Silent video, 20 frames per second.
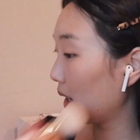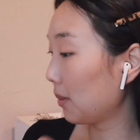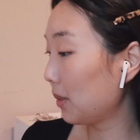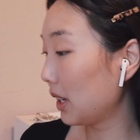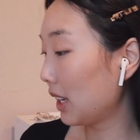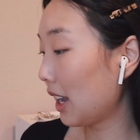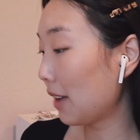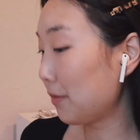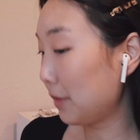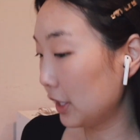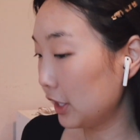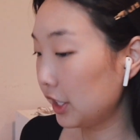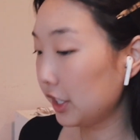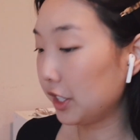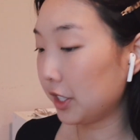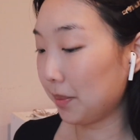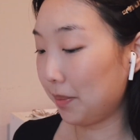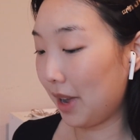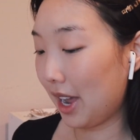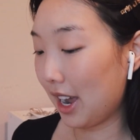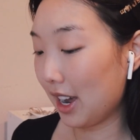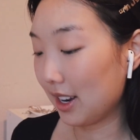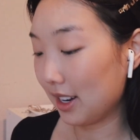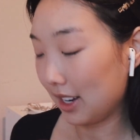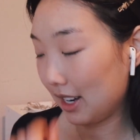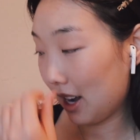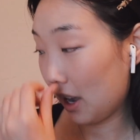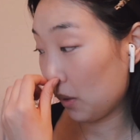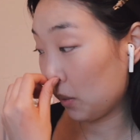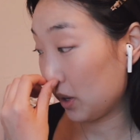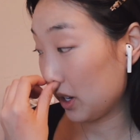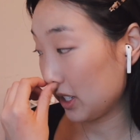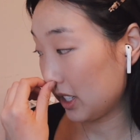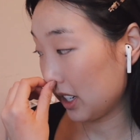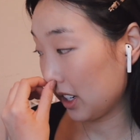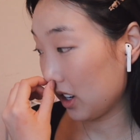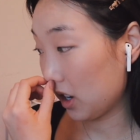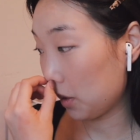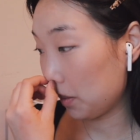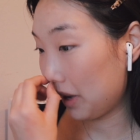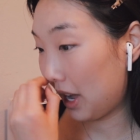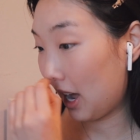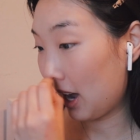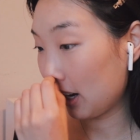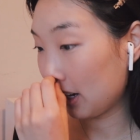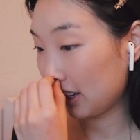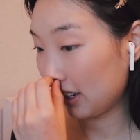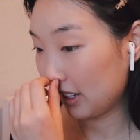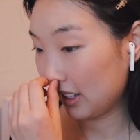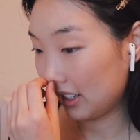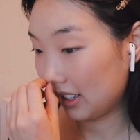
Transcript: I mean, I've been to Japan and I want to go back,